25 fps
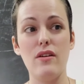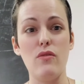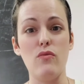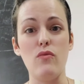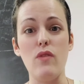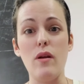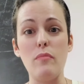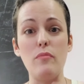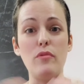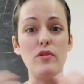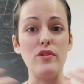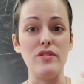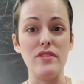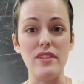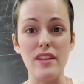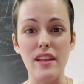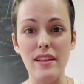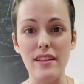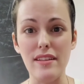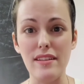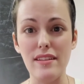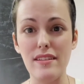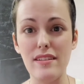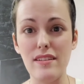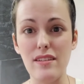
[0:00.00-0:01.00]

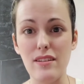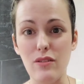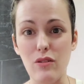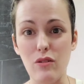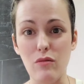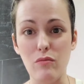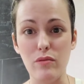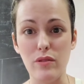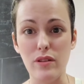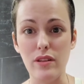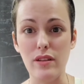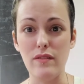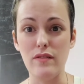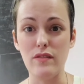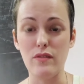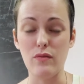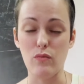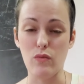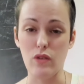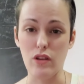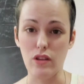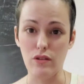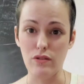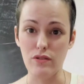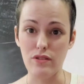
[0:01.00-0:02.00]
represents your beliefs
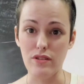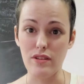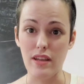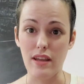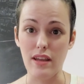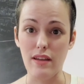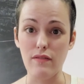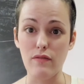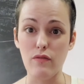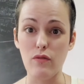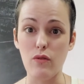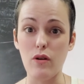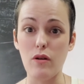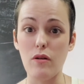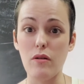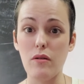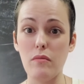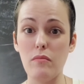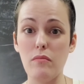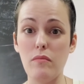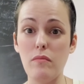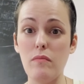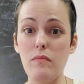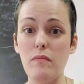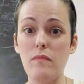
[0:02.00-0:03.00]
and what you stand for.
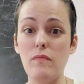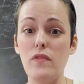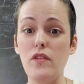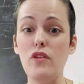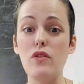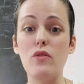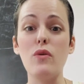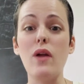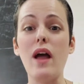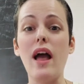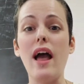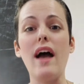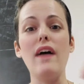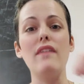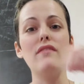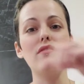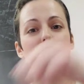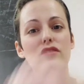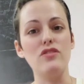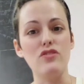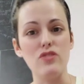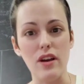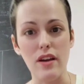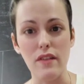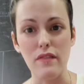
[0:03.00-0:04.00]
You don't have
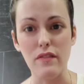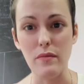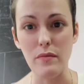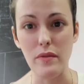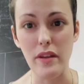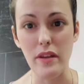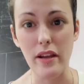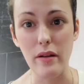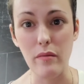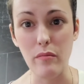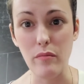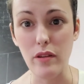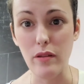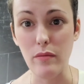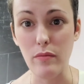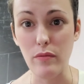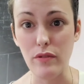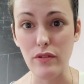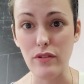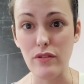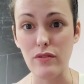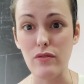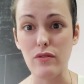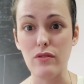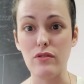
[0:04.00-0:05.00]
to drive them down
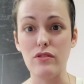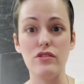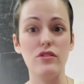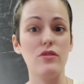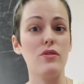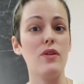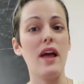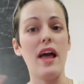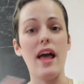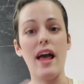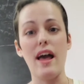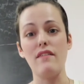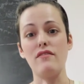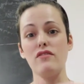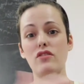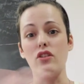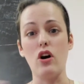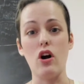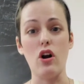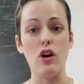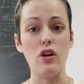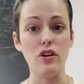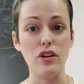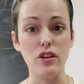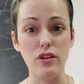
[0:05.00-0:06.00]
people's throats. You don't have to
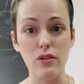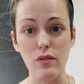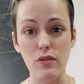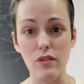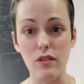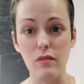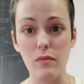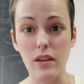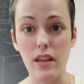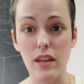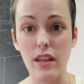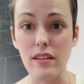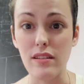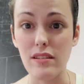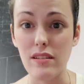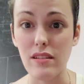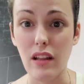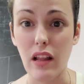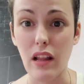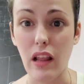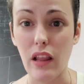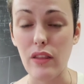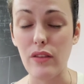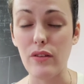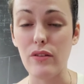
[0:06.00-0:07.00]
argue them
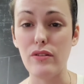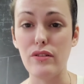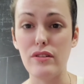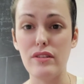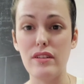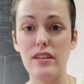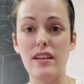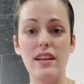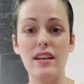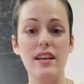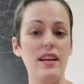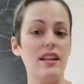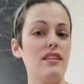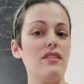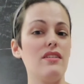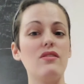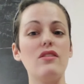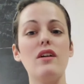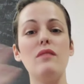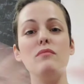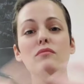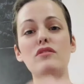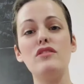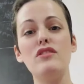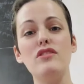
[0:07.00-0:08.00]
against others. They'll
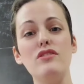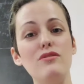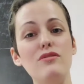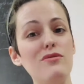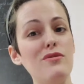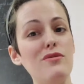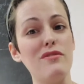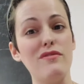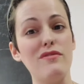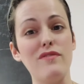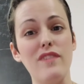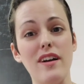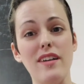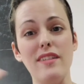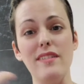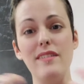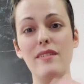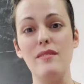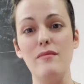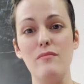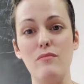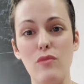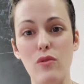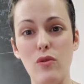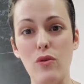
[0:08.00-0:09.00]
come to you to find
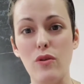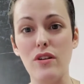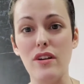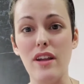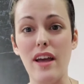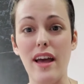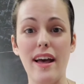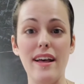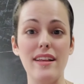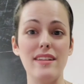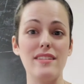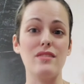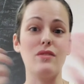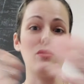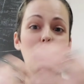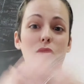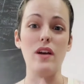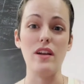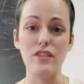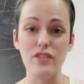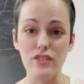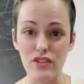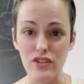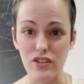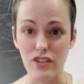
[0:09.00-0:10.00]
out more, to ask
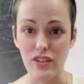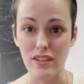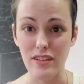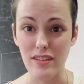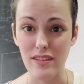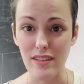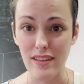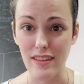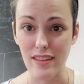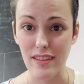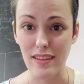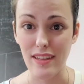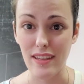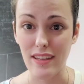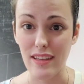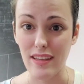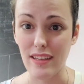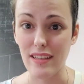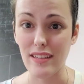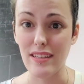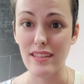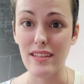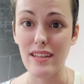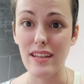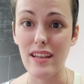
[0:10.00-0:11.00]
questions and
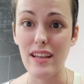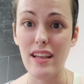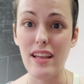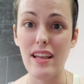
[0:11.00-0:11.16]
things